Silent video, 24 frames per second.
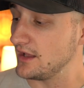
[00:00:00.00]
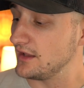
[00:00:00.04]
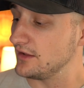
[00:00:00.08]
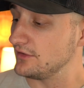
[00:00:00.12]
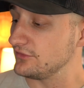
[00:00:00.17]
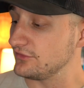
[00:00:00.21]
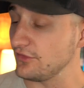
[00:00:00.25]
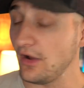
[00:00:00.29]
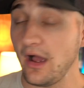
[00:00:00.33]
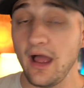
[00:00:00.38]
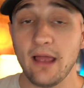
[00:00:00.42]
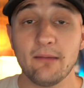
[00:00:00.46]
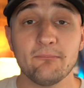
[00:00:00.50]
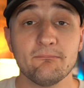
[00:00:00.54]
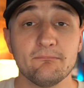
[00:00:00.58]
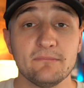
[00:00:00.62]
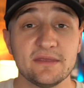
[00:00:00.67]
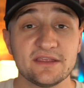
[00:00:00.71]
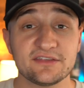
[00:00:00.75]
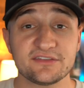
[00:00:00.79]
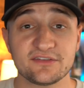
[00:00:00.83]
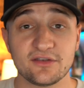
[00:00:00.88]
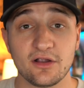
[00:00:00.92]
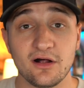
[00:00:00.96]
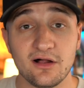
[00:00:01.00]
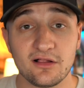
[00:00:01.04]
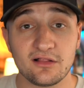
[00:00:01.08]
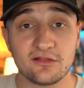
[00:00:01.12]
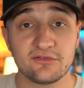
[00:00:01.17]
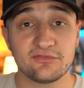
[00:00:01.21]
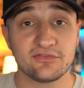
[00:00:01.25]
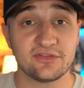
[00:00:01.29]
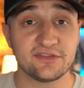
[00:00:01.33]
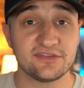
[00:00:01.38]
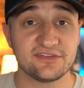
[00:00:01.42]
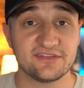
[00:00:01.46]
So I missed all
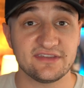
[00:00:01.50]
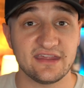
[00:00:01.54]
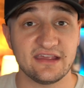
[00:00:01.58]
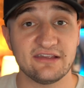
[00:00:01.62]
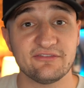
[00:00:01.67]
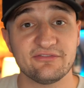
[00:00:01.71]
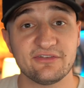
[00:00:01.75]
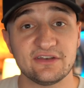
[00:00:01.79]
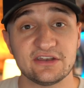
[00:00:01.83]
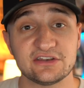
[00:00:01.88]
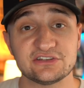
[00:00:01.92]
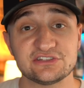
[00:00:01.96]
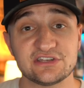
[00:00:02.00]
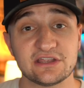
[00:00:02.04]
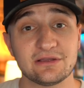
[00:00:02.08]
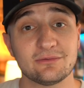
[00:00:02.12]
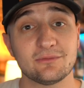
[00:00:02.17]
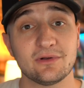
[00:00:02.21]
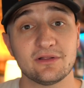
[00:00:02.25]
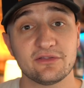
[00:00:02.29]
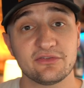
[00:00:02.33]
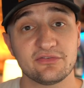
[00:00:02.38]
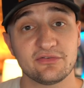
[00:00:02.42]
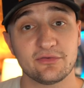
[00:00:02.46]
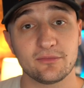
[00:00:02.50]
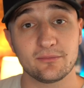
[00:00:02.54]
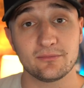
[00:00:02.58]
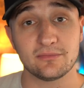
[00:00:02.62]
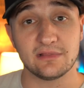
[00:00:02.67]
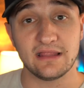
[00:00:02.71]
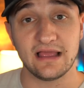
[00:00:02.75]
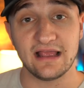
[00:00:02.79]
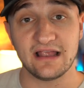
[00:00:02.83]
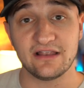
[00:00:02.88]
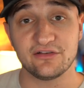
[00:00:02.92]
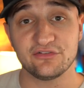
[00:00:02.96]
of the stay finishing ones from
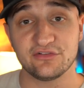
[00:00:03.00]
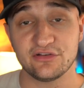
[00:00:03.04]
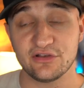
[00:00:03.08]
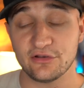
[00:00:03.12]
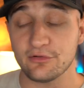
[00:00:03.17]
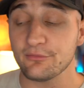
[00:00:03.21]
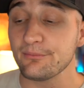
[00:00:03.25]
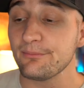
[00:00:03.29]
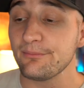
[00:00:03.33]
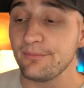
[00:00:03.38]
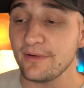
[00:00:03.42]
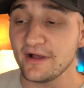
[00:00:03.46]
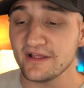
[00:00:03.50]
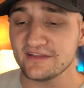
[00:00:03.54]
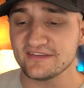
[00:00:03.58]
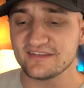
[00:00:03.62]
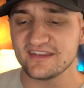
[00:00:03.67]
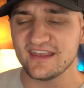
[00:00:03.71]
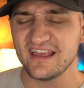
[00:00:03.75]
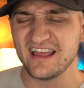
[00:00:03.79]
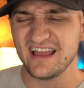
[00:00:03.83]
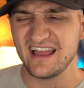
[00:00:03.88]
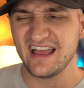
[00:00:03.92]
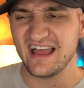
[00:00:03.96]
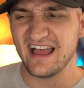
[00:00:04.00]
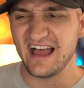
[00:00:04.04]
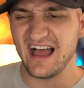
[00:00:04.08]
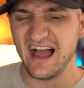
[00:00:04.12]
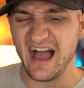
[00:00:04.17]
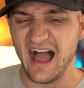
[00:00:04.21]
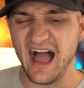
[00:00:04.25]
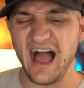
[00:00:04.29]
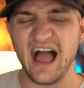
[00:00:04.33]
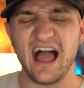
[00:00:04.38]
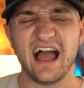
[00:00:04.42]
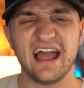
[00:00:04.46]
last year, but
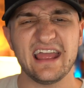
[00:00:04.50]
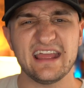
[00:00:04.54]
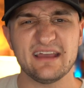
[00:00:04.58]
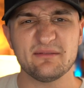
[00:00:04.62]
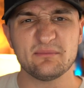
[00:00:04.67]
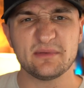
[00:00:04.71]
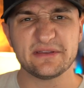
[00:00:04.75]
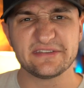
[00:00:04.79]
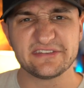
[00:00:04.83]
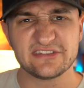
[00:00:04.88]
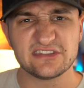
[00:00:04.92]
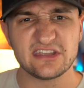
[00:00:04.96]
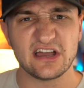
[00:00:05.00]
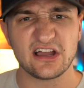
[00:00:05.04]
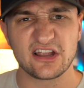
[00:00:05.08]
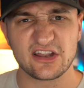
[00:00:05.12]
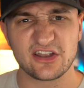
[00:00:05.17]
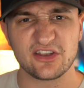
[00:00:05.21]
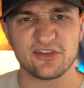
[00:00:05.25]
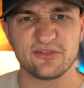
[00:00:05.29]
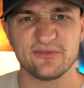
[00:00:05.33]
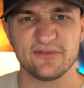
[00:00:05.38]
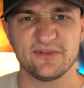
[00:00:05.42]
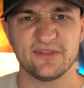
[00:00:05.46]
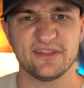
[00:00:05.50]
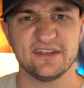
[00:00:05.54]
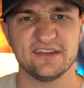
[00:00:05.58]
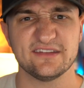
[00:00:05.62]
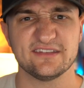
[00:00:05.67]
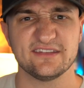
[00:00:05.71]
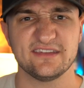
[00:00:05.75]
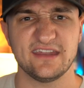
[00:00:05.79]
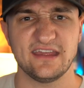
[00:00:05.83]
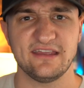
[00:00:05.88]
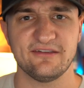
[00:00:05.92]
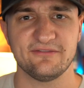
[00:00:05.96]
I am a sucker for these
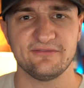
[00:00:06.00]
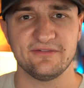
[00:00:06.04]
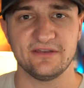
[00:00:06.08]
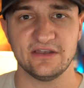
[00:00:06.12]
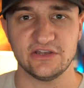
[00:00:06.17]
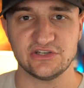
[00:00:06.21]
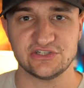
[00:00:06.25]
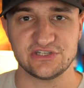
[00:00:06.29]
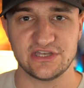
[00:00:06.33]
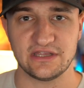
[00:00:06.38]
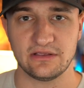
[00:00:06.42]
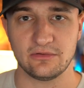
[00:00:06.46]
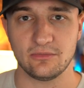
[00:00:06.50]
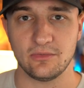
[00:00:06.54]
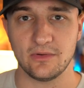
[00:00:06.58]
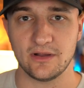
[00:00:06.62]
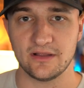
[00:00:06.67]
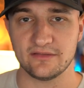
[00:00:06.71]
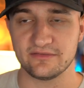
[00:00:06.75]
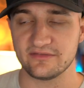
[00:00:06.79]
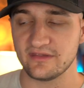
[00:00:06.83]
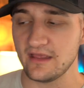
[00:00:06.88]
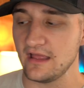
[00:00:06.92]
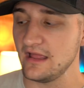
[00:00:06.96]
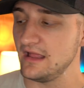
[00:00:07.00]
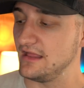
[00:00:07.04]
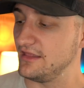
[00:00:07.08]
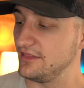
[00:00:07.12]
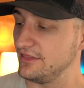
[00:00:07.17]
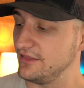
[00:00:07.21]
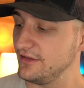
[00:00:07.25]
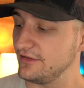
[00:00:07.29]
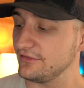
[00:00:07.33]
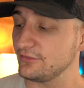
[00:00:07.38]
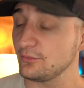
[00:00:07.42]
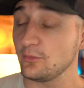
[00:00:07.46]
stay finishing ones.
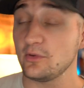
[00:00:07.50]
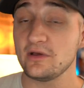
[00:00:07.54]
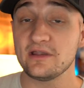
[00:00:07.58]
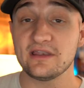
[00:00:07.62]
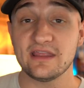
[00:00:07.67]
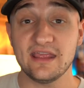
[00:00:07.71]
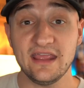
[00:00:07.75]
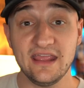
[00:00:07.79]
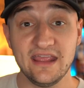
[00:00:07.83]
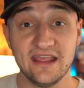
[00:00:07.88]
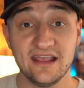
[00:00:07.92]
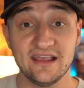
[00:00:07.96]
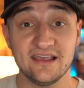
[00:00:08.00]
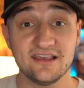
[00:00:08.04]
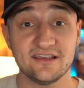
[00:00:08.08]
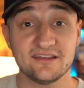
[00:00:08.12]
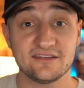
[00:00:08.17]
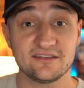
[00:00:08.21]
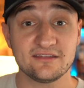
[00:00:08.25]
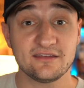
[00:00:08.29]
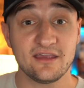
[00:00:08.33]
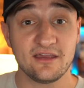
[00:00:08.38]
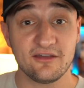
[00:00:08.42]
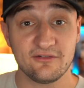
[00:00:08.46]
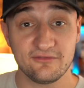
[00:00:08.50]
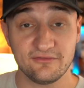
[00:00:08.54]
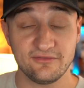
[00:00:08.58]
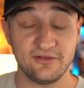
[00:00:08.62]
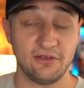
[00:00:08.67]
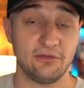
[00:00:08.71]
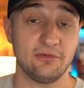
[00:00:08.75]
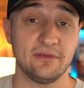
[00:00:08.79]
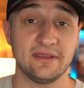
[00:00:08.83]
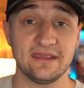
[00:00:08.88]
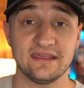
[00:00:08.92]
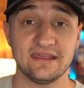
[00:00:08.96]
This one is very